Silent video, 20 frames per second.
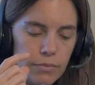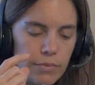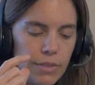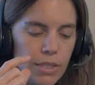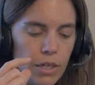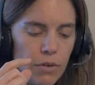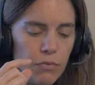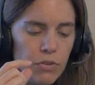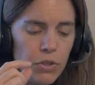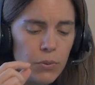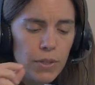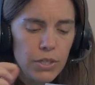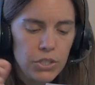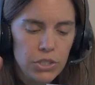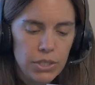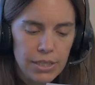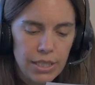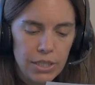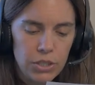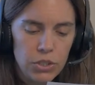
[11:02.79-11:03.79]
a few
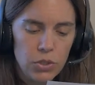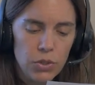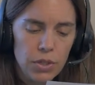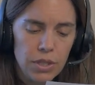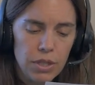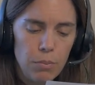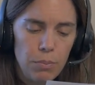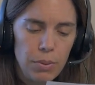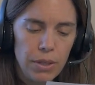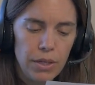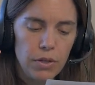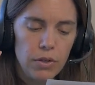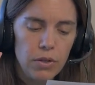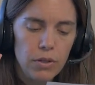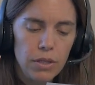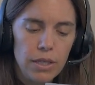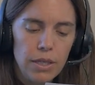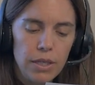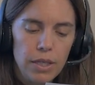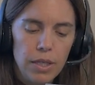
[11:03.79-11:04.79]
inches, I took the
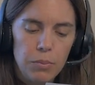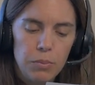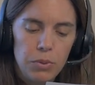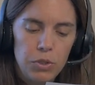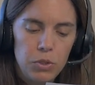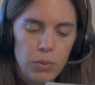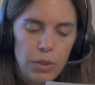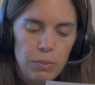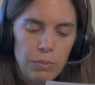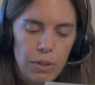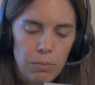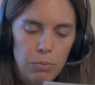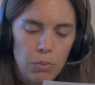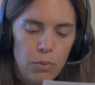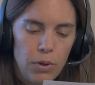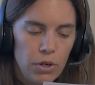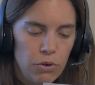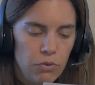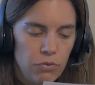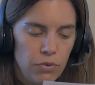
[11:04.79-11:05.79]
pill between my
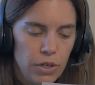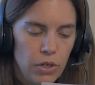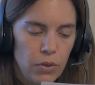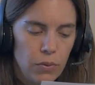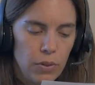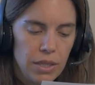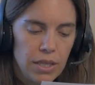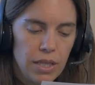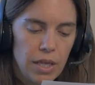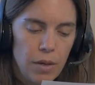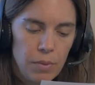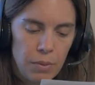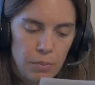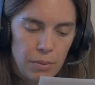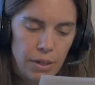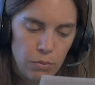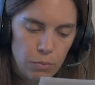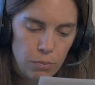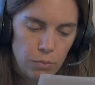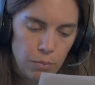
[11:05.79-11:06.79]
pointer finger and thumb and
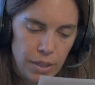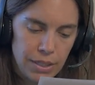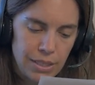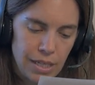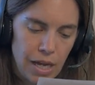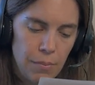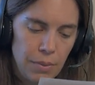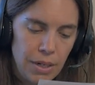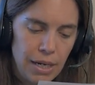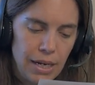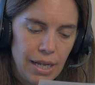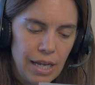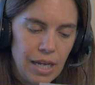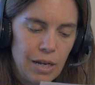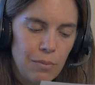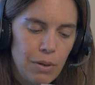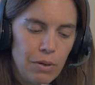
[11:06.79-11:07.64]
my dominant hand,